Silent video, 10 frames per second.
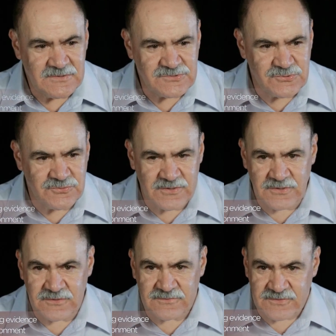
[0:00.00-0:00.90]
to
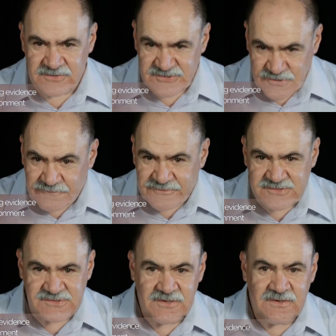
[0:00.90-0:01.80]
the
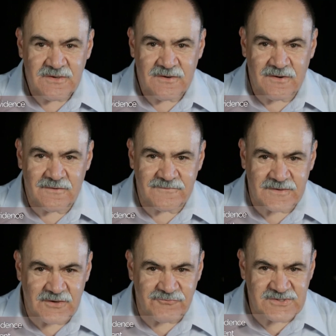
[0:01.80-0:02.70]
surface of the
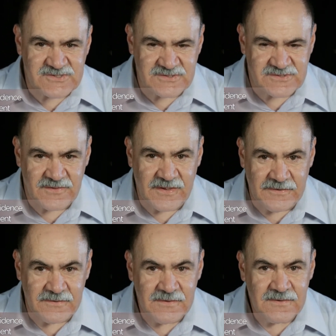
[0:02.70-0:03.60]
country since then